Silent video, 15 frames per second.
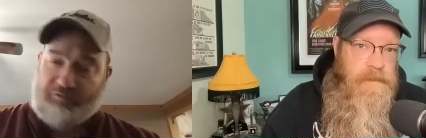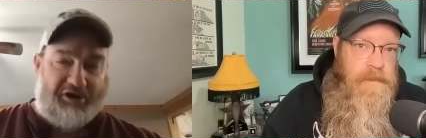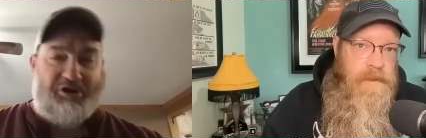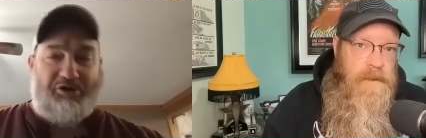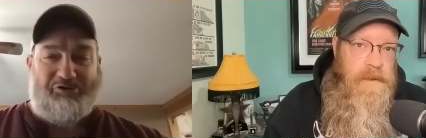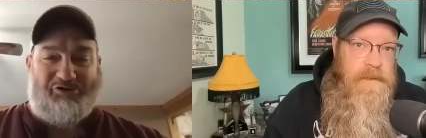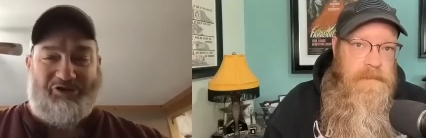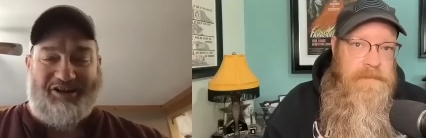Speaker 1: what
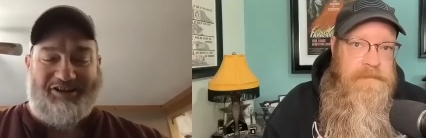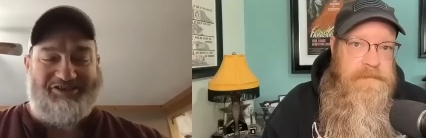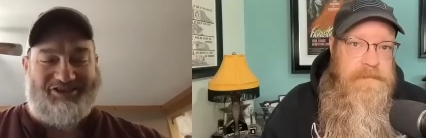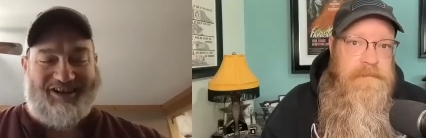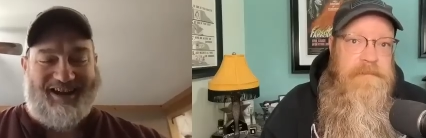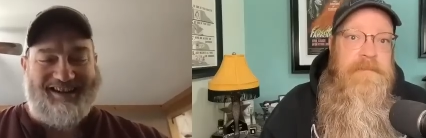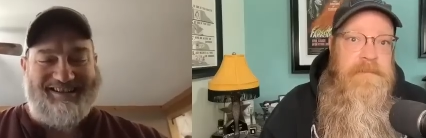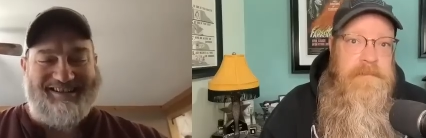you just
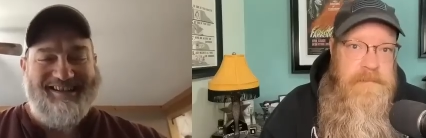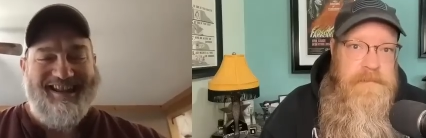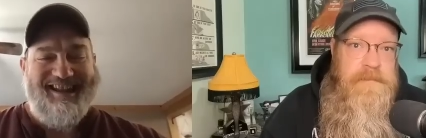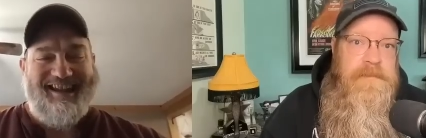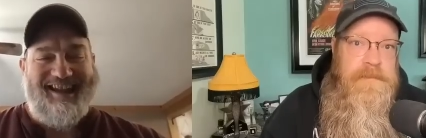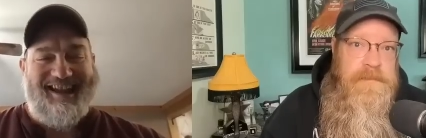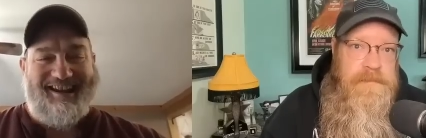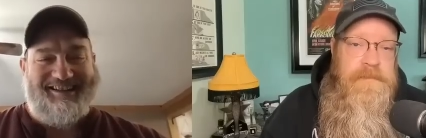said,
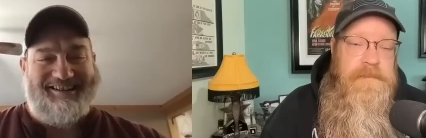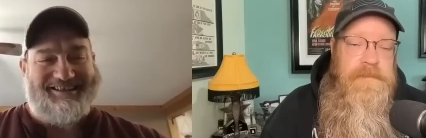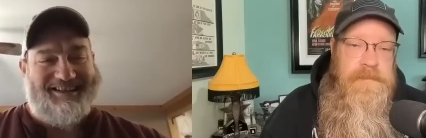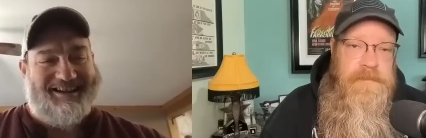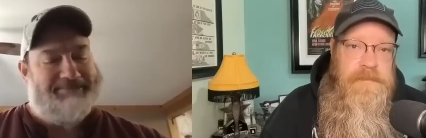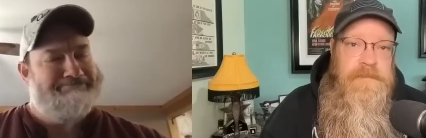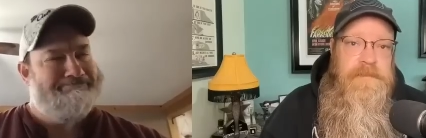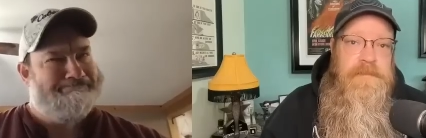and it's
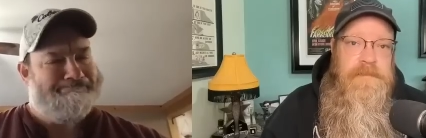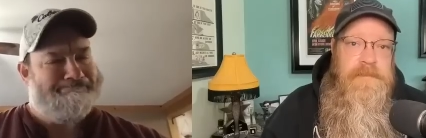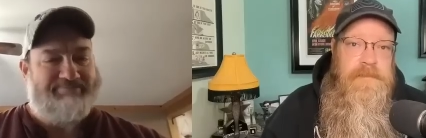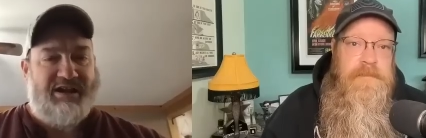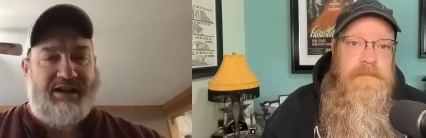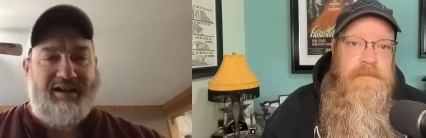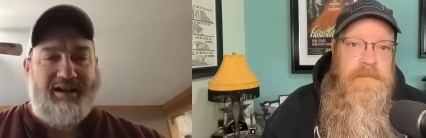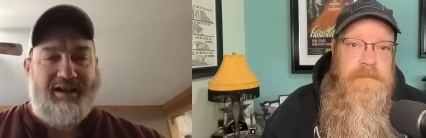like, hmm.
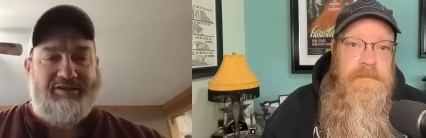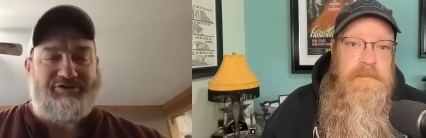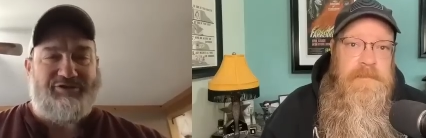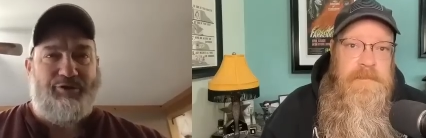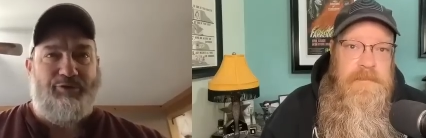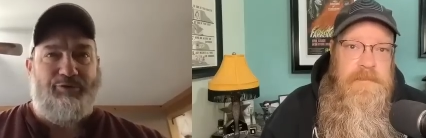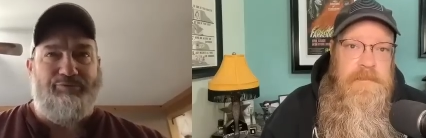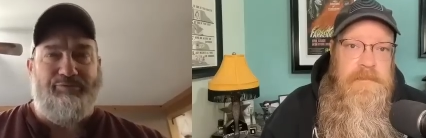
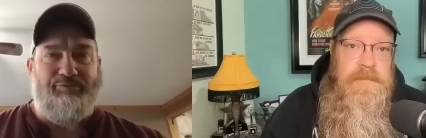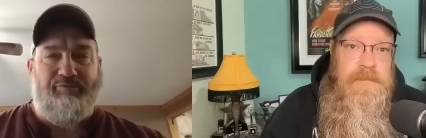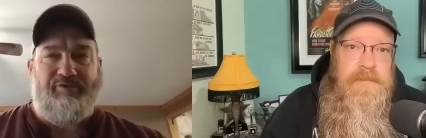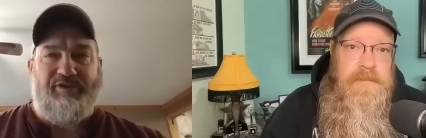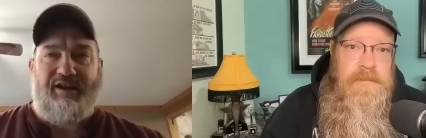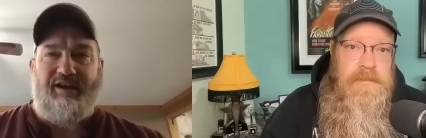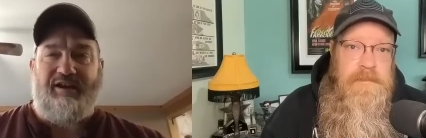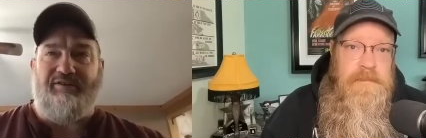So
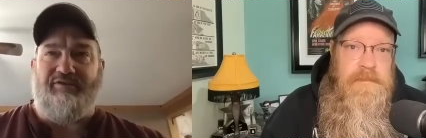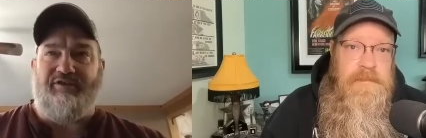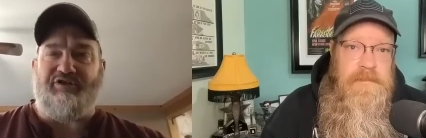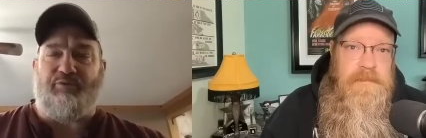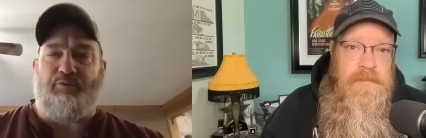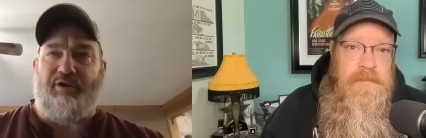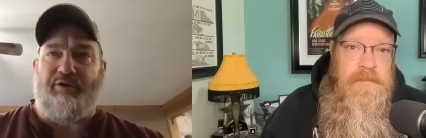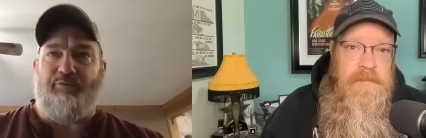they
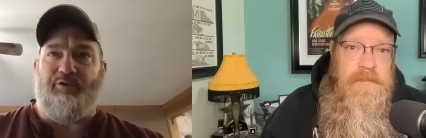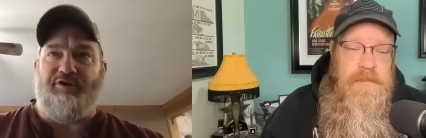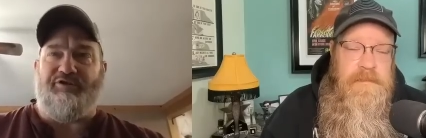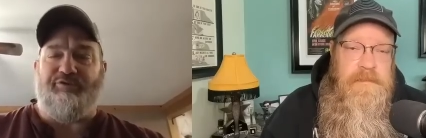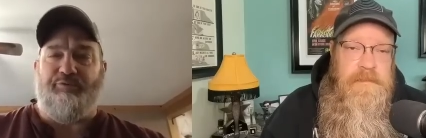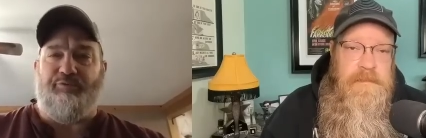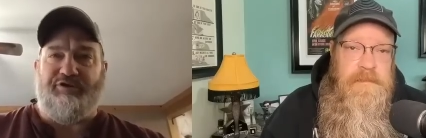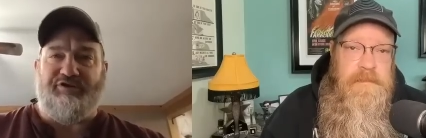this one,
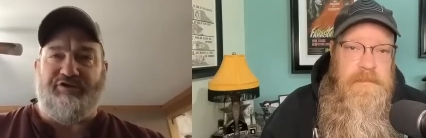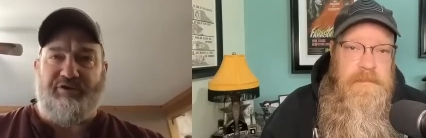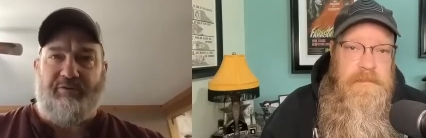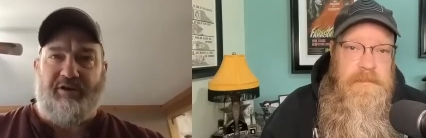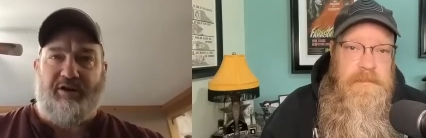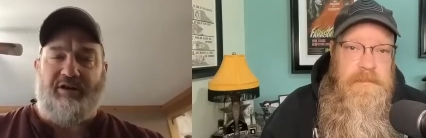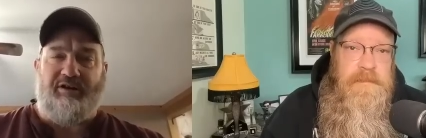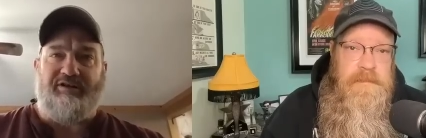which which is
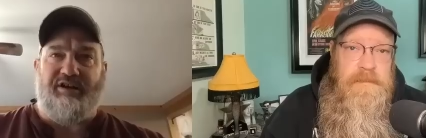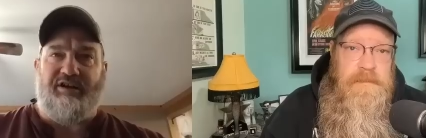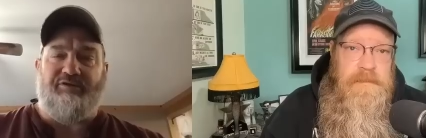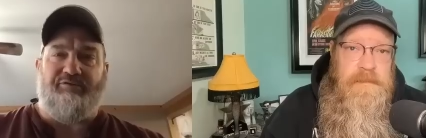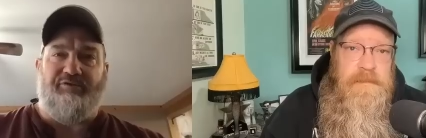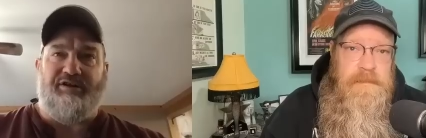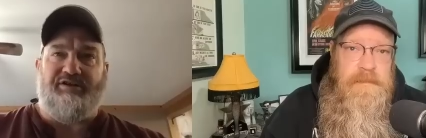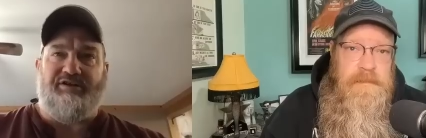about hunting
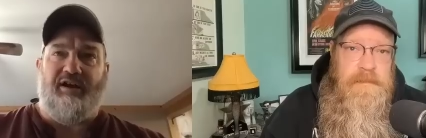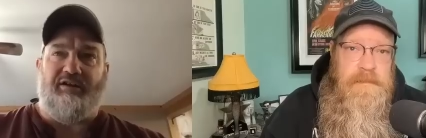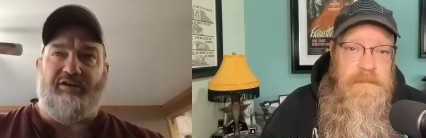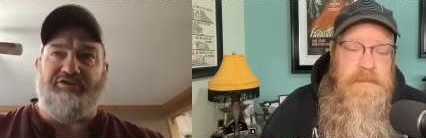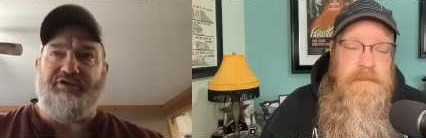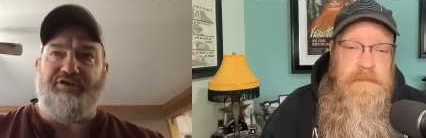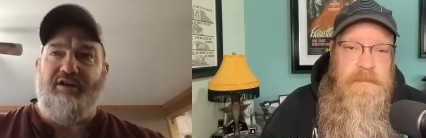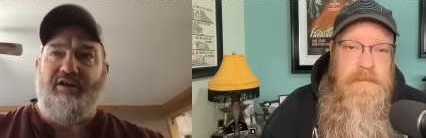and
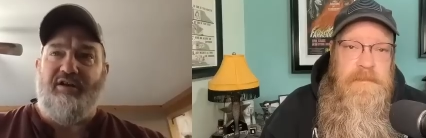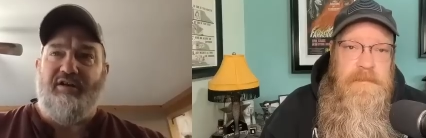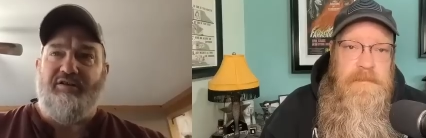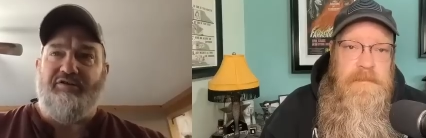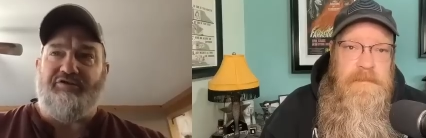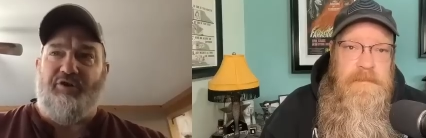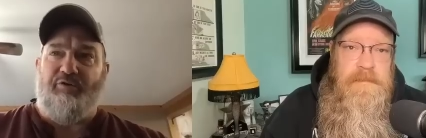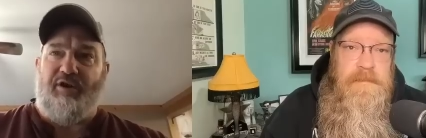retailers,
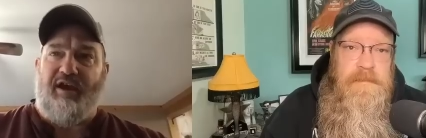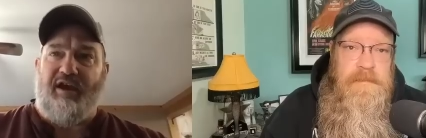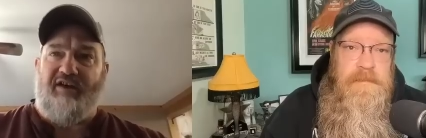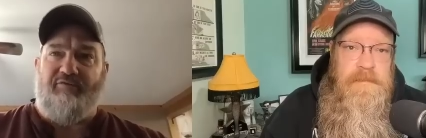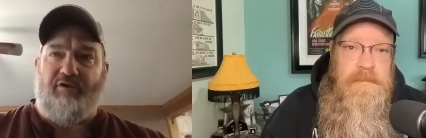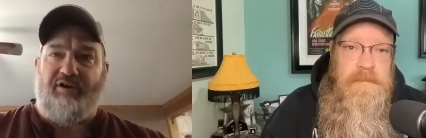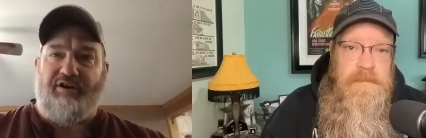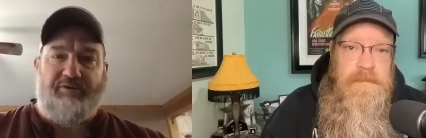so we
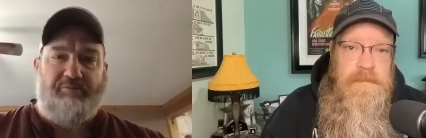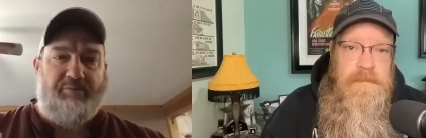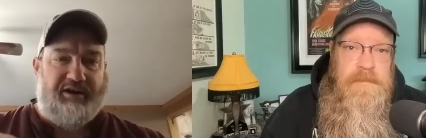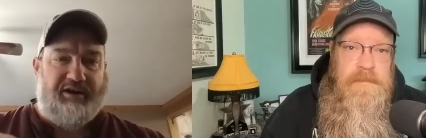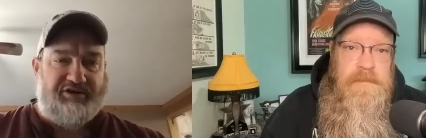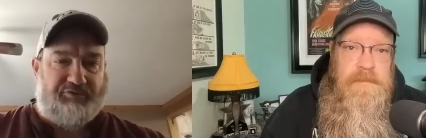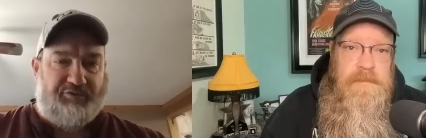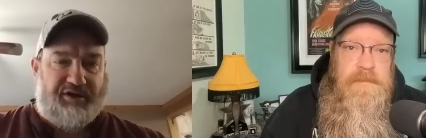have one of the
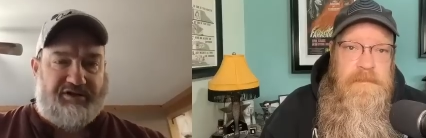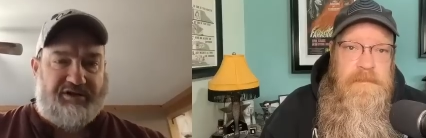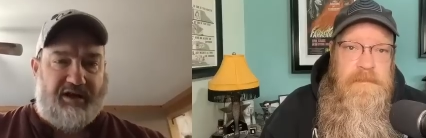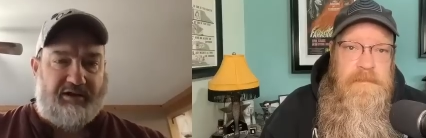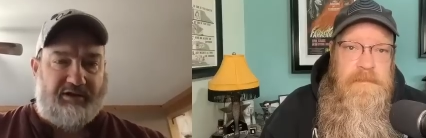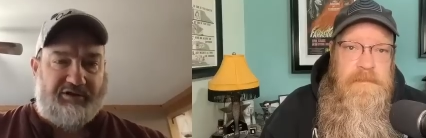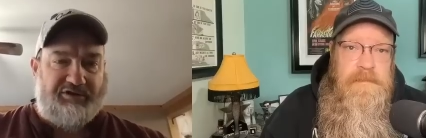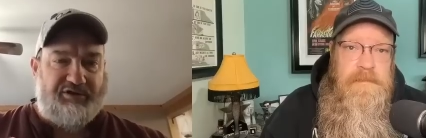biggest
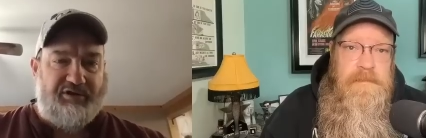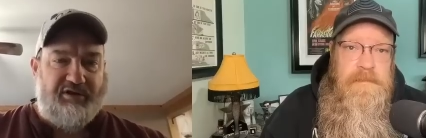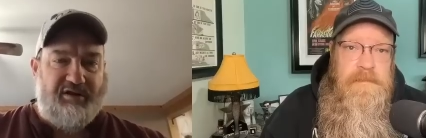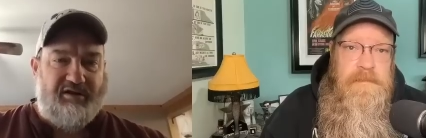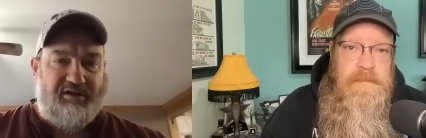retailers